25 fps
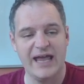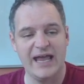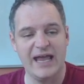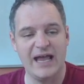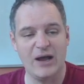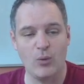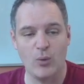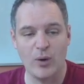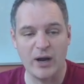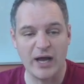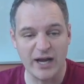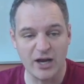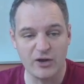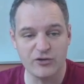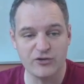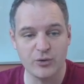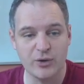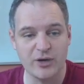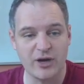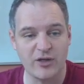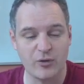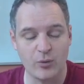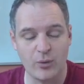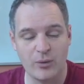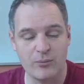We're going to do
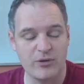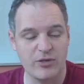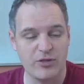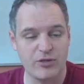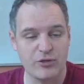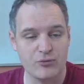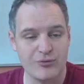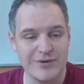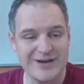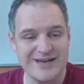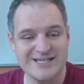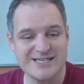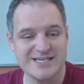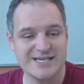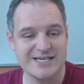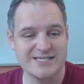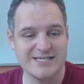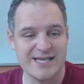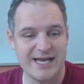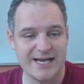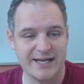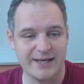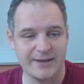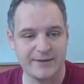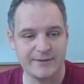another one with 3s in a
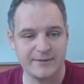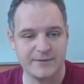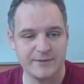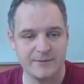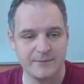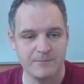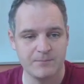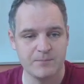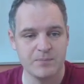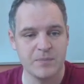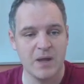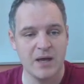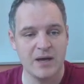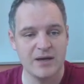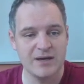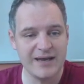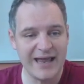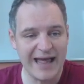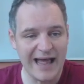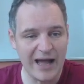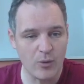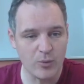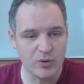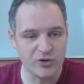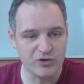second.
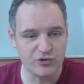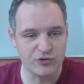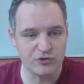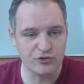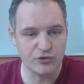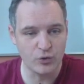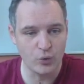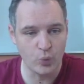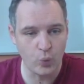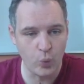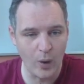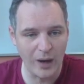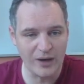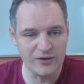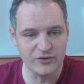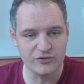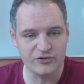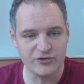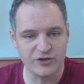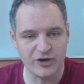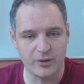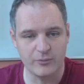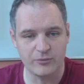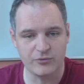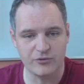Now we just do 1
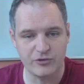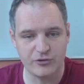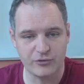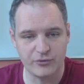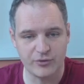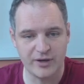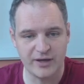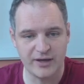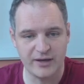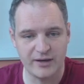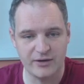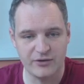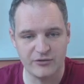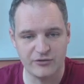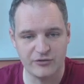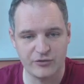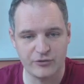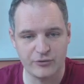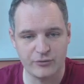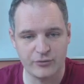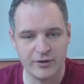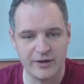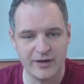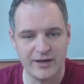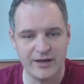times 3 is
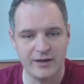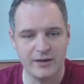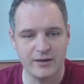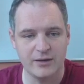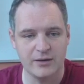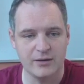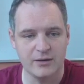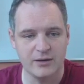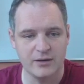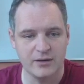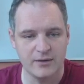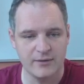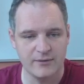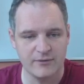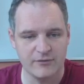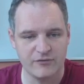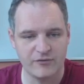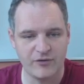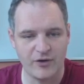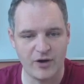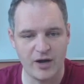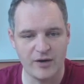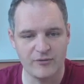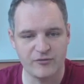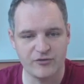3.
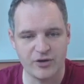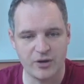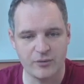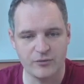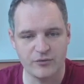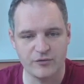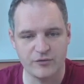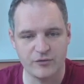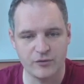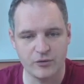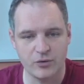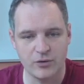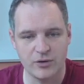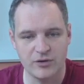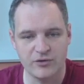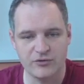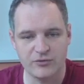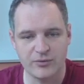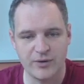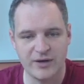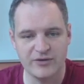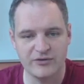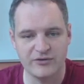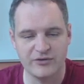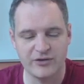5 times 4 is
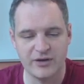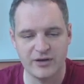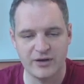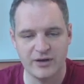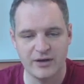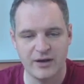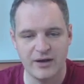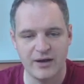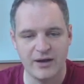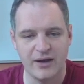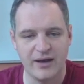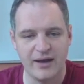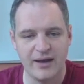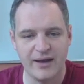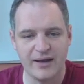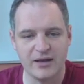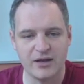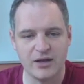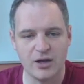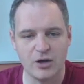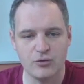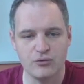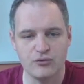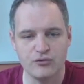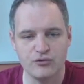20. It
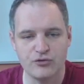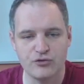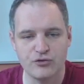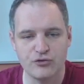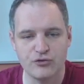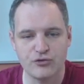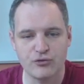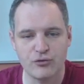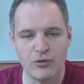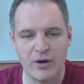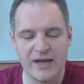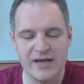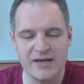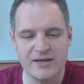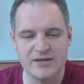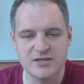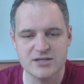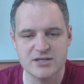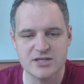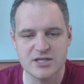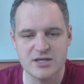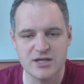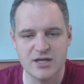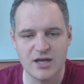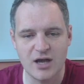goes straight
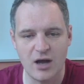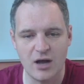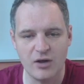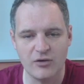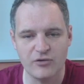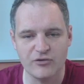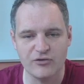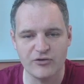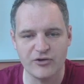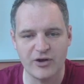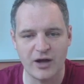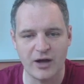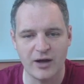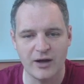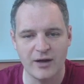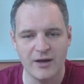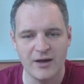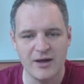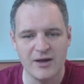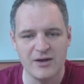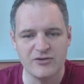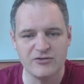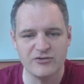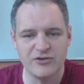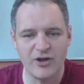to the answer.
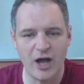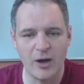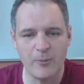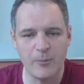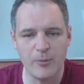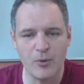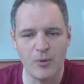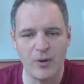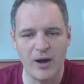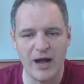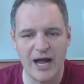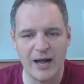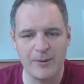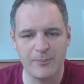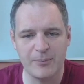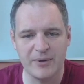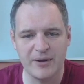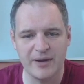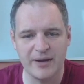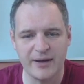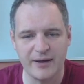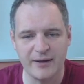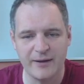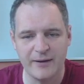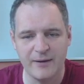Double
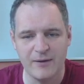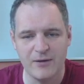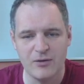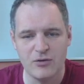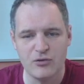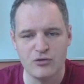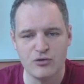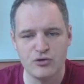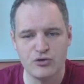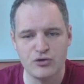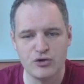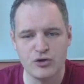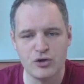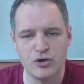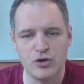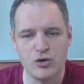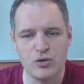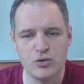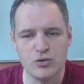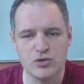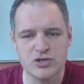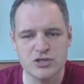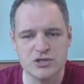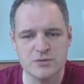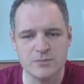happy.
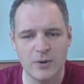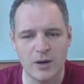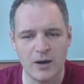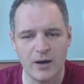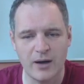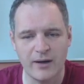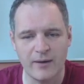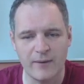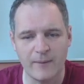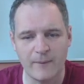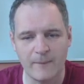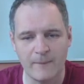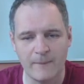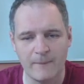Huge smile.